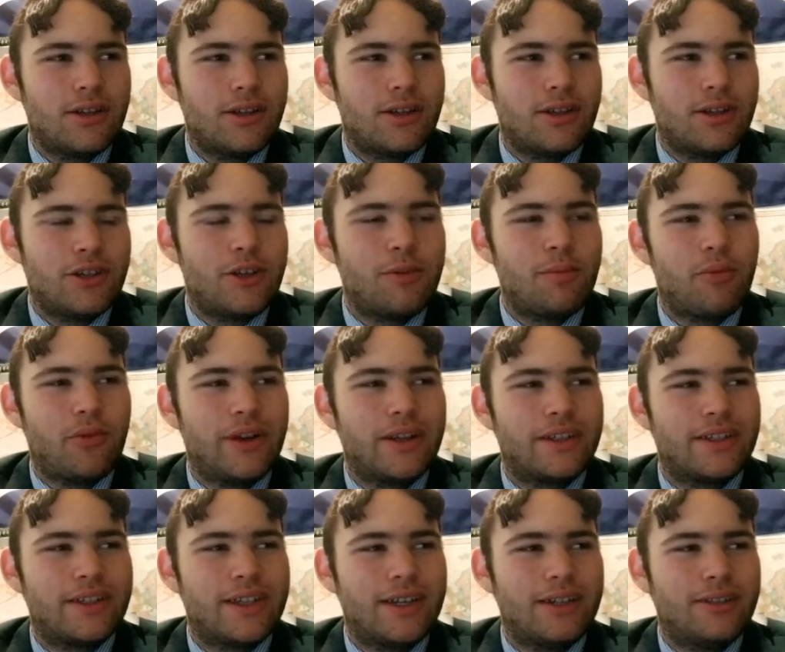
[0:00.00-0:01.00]
she
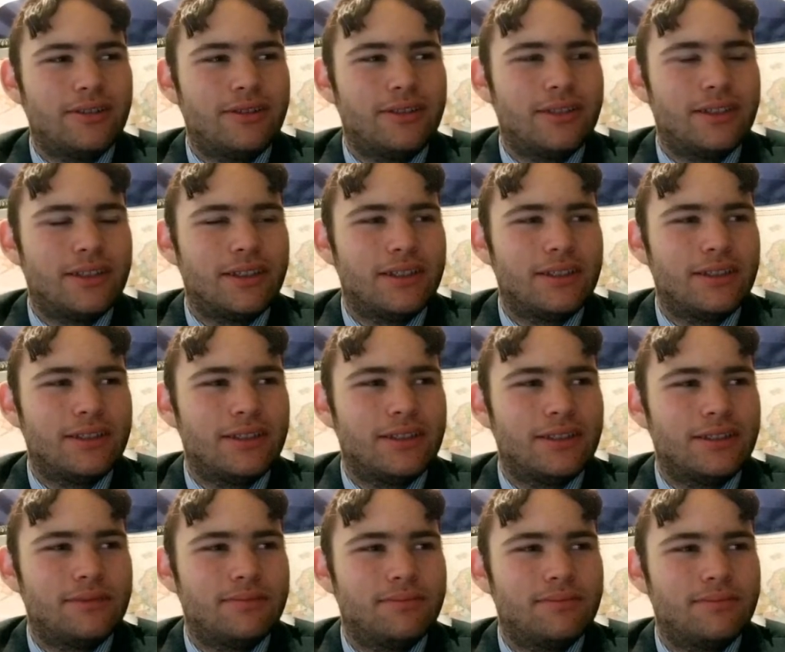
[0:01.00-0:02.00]
points out,
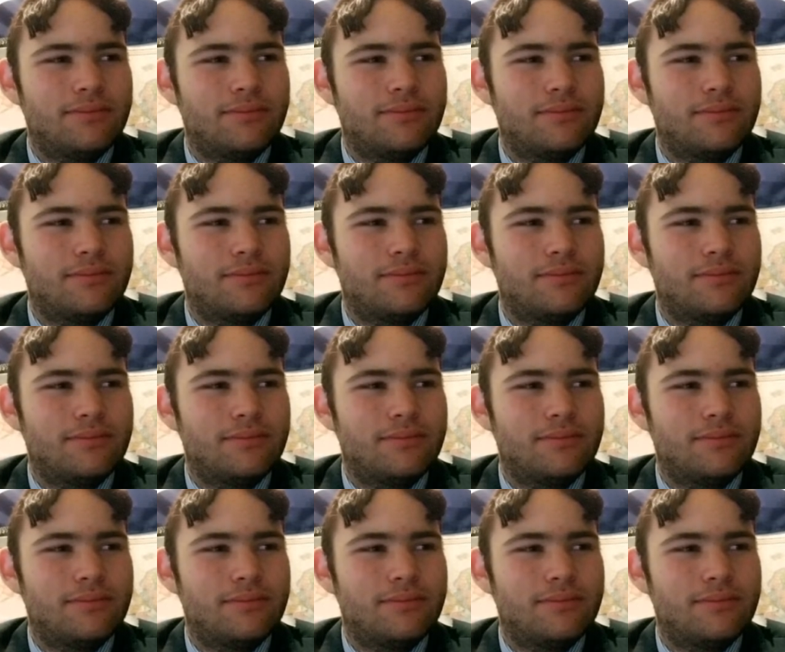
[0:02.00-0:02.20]
um,